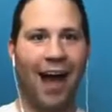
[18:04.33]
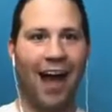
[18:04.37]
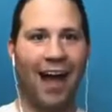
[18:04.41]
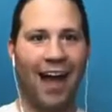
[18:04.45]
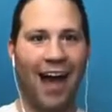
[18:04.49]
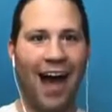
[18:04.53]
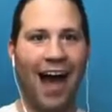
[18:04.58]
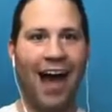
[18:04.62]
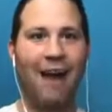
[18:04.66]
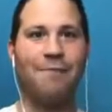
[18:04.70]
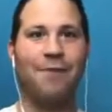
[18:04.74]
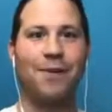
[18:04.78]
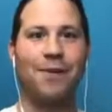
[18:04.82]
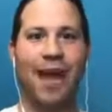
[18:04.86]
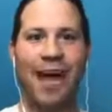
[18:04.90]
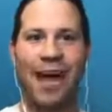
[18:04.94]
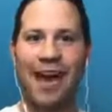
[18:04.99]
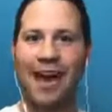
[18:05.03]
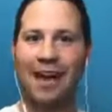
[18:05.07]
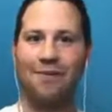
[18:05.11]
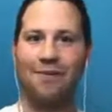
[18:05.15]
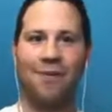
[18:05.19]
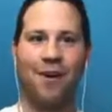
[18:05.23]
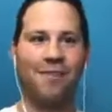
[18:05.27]

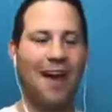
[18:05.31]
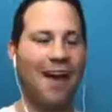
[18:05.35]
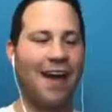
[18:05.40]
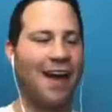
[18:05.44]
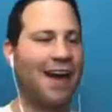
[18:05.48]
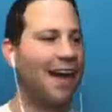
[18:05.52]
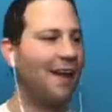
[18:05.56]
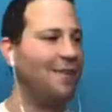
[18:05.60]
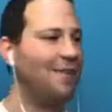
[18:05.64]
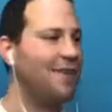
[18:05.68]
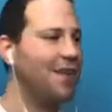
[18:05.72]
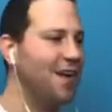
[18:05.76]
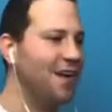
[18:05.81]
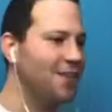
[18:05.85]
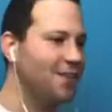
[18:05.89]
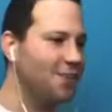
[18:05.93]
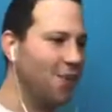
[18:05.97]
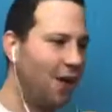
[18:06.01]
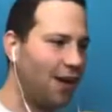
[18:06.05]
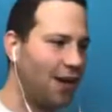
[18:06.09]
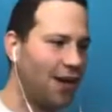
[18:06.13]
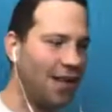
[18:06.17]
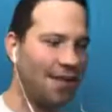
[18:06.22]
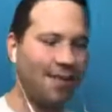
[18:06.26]
I'd run around and I would
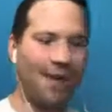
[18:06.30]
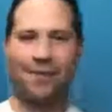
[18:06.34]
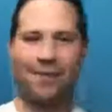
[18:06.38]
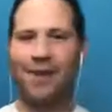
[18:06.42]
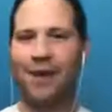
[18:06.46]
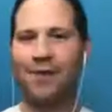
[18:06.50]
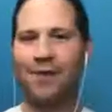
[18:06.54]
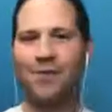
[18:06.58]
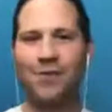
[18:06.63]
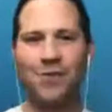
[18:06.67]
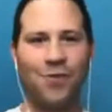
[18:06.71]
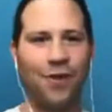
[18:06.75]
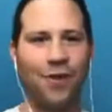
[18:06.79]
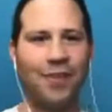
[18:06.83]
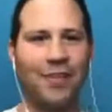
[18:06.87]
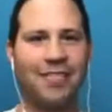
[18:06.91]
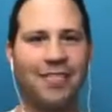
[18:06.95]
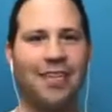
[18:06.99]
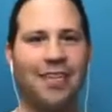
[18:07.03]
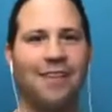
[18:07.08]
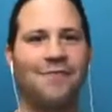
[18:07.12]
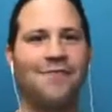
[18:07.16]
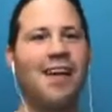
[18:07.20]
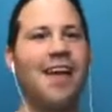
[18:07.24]
talk on the mic. I would do all
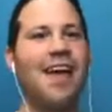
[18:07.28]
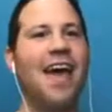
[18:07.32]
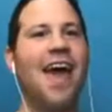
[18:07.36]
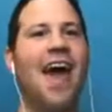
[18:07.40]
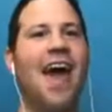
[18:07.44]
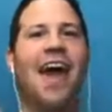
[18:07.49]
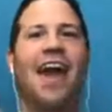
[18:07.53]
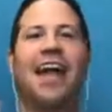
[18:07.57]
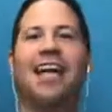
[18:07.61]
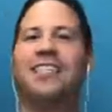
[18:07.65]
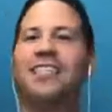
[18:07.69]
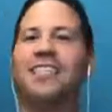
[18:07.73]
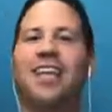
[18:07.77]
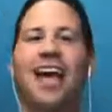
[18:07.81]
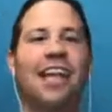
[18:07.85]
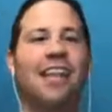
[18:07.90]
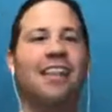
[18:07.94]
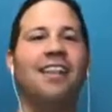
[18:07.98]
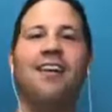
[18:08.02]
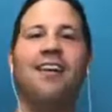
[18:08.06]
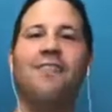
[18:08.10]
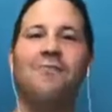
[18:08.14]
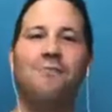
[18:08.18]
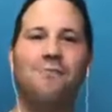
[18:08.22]
this stuff. And I
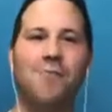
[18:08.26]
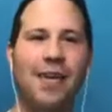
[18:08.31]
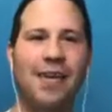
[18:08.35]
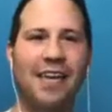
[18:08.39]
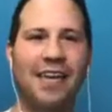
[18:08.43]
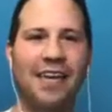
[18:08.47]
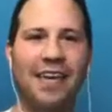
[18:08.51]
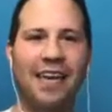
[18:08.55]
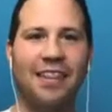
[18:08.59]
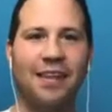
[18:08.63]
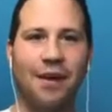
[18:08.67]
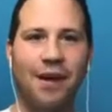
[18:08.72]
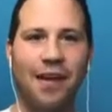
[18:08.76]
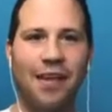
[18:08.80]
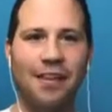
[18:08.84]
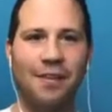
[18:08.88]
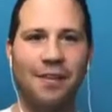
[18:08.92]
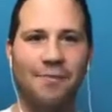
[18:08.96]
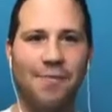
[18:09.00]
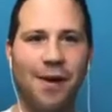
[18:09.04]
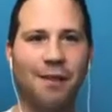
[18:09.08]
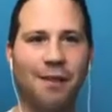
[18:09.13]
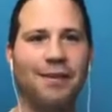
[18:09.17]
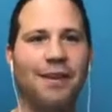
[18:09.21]
love being in
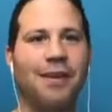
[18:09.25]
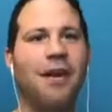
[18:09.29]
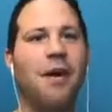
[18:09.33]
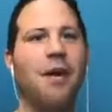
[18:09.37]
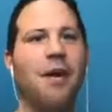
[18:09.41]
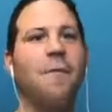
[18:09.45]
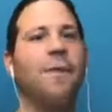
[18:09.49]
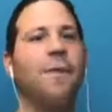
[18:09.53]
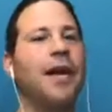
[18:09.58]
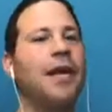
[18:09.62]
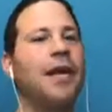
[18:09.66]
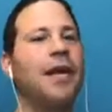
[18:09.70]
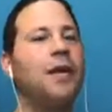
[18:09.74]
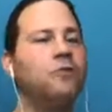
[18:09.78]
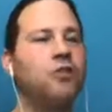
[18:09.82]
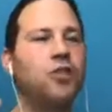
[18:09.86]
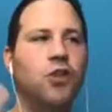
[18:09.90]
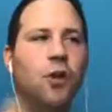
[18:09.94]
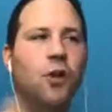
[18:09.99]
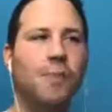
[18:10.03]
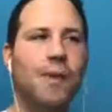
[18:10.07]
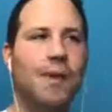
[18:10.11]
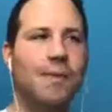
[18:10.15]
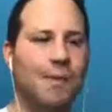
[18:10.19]
the public, but I know
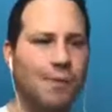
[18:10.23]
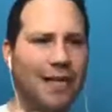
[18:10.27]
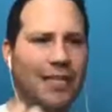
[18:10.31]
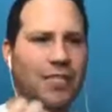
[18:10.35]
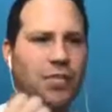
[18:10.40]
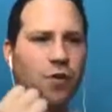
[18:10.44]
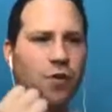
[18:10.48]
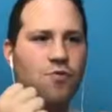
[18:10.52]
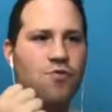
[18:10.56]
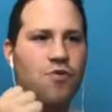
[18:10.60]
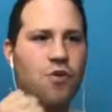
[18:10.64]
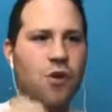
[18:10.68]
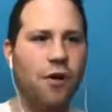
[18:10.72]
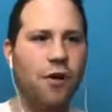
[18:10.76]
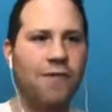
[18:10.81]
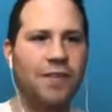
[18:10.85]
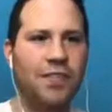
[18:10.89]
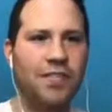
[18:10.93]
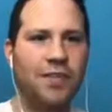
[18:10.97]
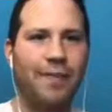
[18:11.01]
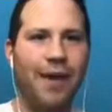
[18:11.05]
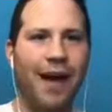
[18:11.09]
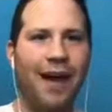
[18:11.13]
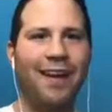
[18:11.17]
so many people get so
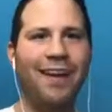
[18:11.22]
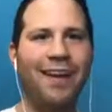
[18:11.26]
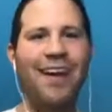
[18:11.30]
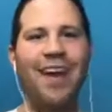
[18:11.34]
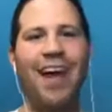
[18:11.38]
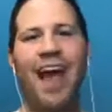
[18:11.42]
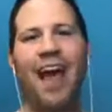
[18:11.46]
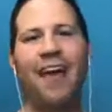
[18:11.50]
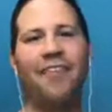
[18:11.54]
nervous about it.